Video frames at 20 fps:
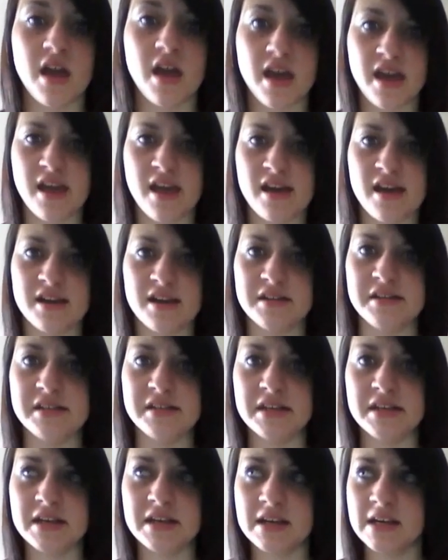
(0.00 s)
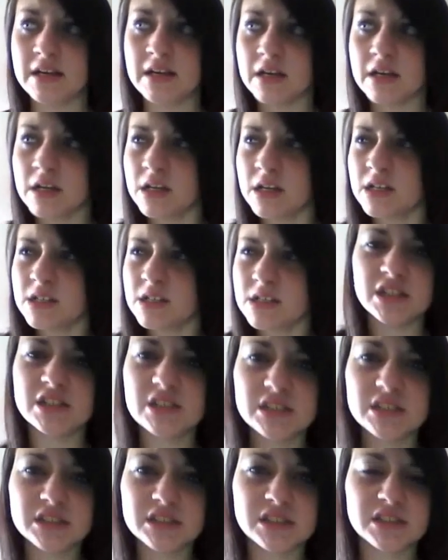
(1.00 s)
And
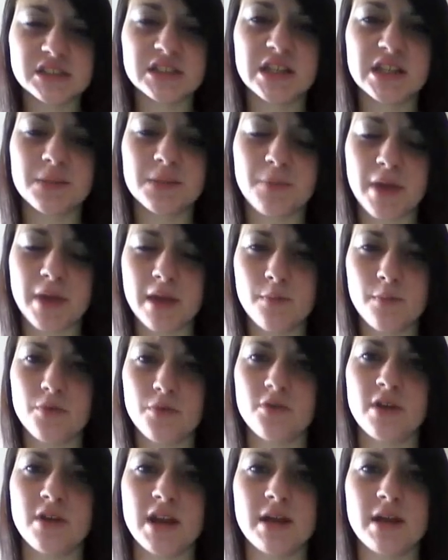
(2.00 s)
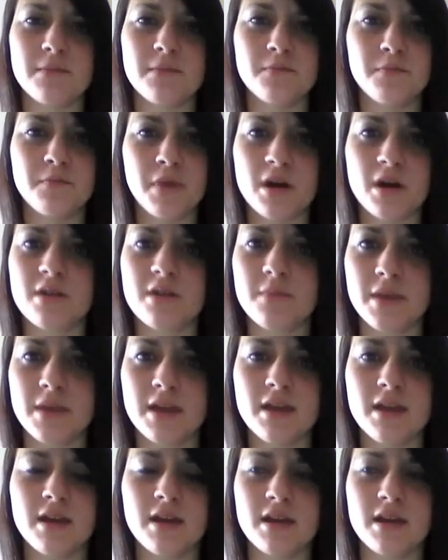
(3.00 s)
the people in it bug me,